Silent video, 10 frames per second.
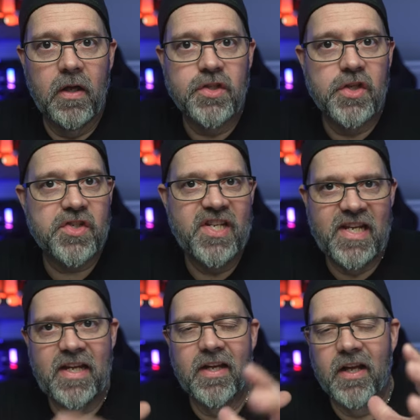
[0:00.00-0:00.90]
and just
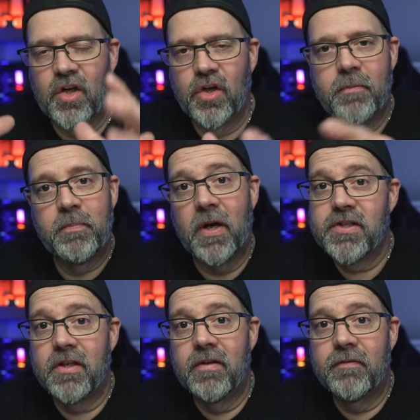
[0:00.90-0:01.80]
need a good
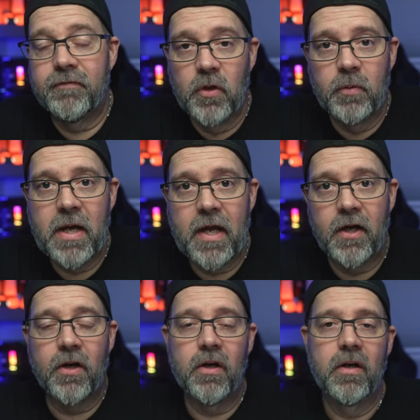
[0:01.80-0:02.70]
budget field
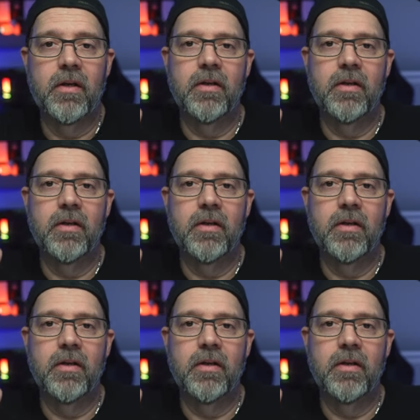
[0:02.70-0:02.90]
monitor,